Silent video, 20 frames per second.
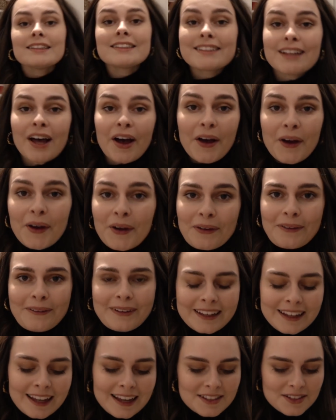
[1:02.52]
So
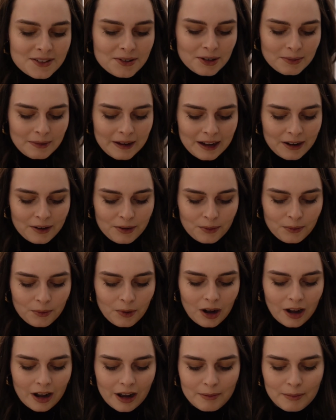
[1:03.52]
let's talk about
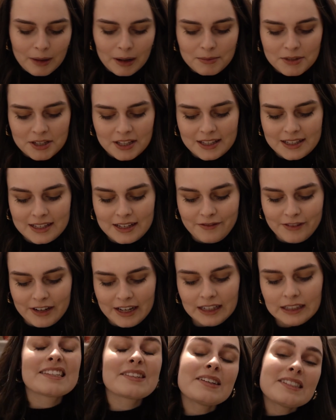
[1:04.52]
what I'm up to this
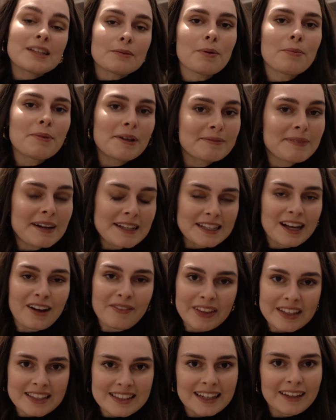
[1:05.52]
evening. So I double booked myself
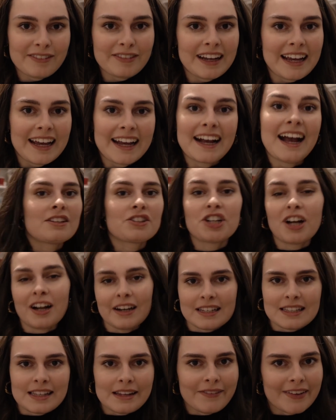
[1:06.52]
this evening. So
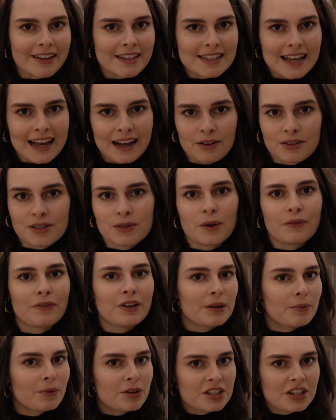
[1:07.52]
Charlie's leaving his house, so I
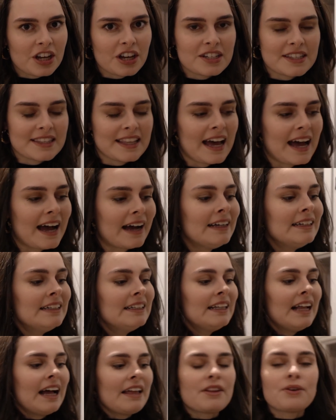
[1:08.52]
really wanted to go to that.
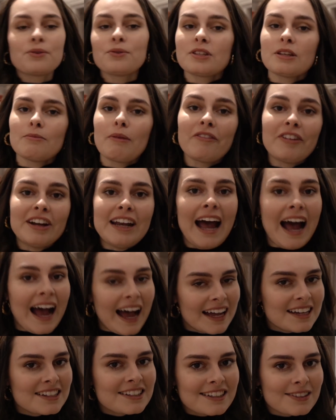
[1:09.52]
And then also my friend
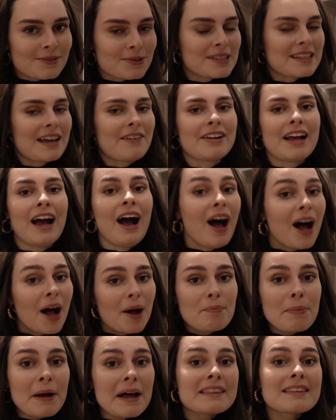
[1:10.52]
Ad was having
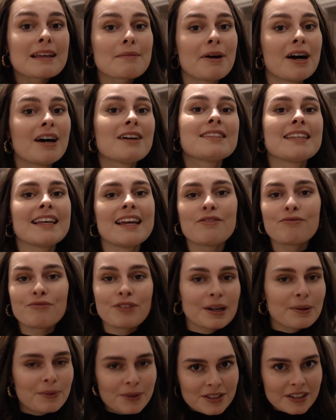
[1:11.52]
her birthday party,
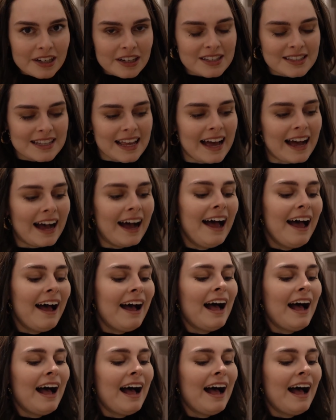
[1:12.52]
really want to go to that.